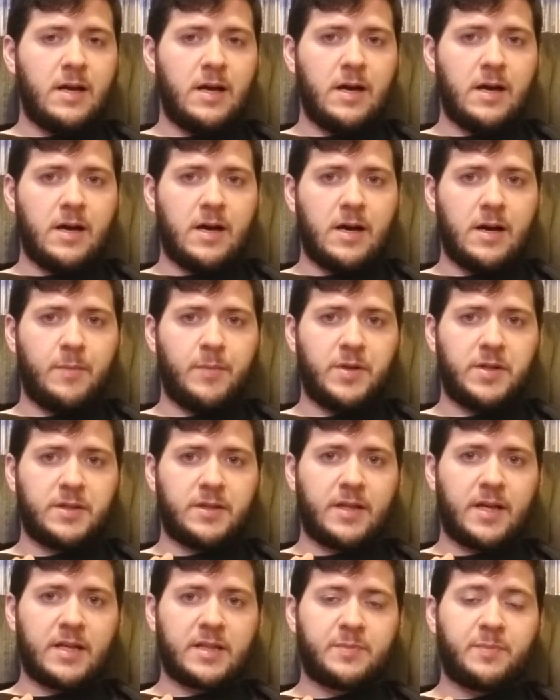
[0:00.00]

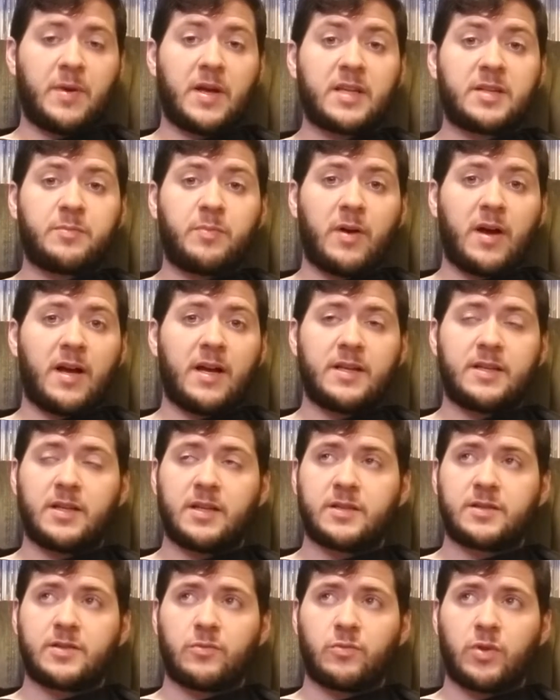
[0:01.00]
Unless Best Buy
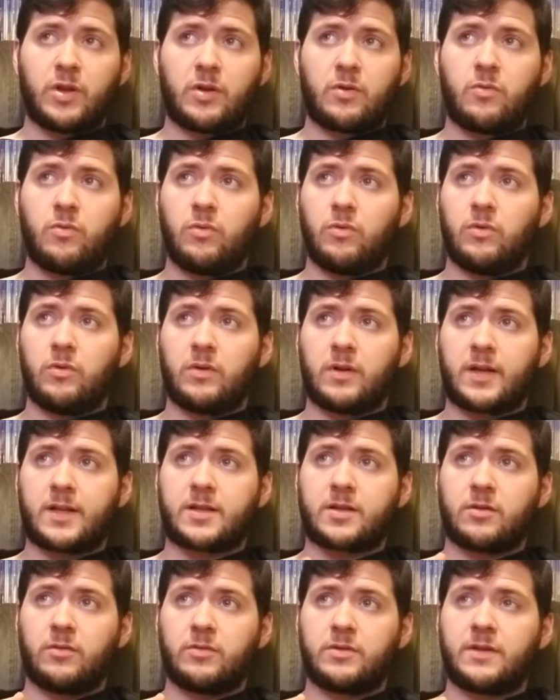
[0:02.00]
does a really cool
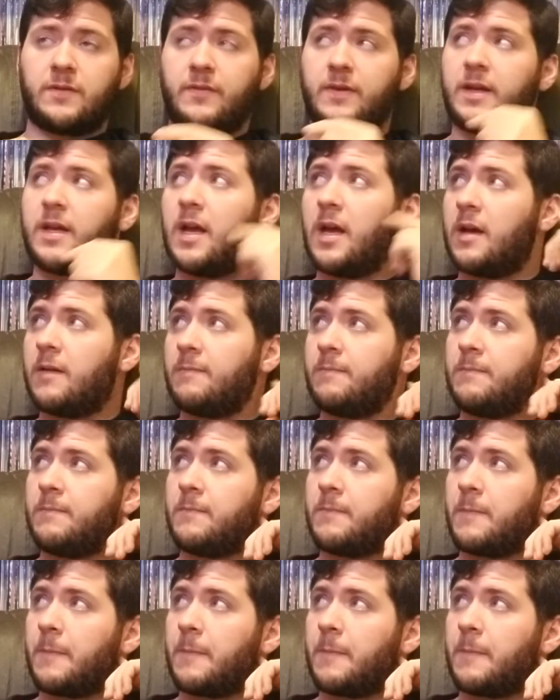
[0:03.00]
exclusive again